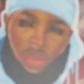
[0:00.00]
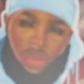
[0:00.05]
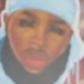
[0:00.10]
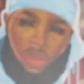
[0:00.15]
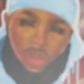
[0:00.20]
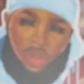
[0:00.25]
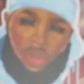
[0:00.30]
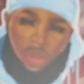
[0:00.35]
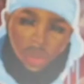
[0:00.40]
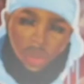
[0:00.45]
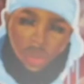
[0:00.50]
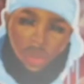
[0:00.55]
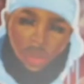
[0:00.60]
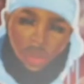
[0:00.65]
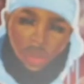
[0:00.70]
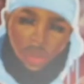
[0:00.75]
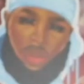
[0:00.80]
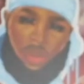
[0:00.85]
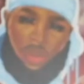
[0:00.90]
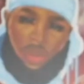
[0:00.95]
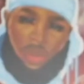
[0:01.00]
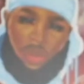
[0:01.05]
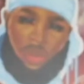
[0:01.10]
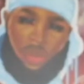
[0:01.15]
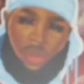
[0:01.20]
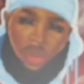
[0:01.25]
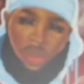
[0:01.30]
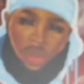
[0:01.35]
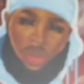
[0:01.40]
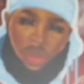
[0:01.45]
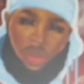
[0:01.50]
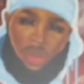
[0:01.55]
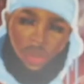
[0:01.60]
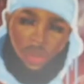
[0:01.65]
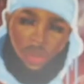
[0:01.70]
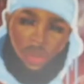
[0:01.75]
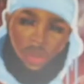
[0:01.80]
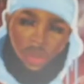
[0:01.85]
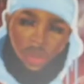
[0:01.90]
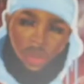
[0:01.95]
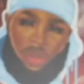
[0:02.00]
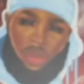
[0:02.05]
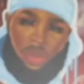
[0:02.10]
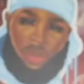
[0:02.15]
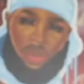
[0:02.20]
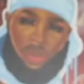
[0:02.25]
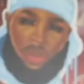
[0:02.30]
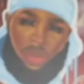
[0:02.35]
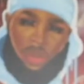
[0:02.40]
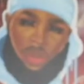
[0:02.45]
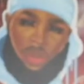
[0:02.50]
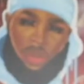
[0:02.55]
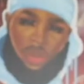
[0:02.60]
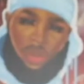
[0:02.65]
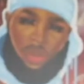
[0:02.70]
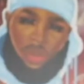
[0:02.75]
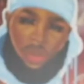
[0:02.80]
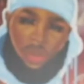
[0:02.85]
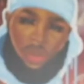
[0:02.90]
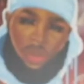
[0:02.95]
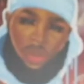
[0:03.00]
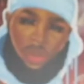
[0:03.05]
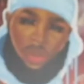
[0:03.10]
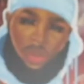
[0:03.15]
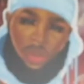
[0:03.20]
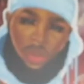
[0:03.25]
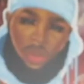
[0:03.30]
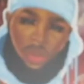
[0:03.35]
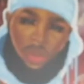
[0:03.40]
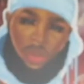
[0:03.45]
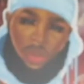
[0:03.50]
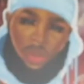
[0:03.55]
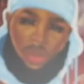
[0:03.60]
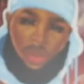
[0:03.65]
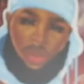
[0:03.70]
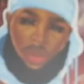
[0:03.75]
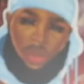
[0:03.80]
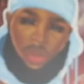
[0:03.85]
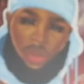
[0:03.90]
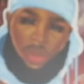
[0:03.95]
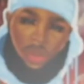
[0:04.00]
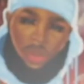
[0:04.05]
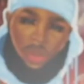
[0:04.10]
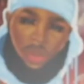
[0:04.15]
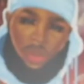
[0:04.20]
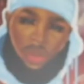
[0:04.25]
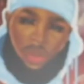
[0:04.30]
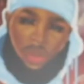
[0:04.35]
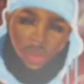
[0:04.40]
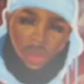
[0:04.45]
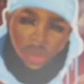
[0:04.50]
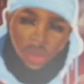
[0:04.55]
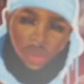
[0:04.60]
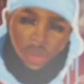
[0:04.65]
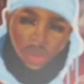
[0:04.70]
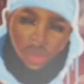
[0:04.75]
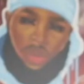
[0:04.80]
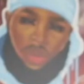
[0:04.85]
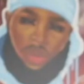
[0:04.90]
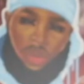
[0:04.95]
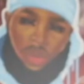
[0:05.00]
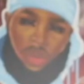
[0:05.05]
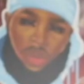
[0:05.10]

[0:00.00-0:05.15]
(not speaking)